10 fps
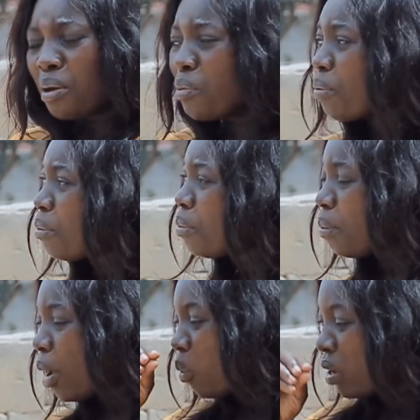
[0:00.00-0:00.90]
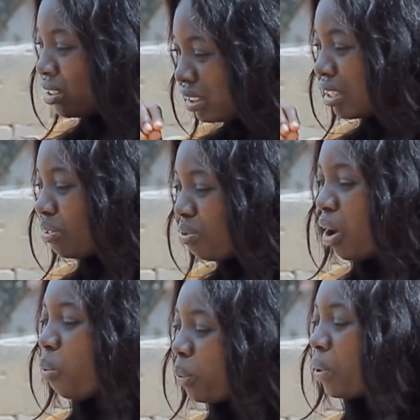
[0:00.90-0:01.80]
Remember, my one city
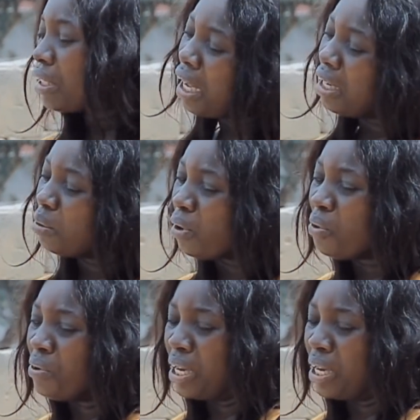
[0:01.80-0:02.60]
crowd for what I live.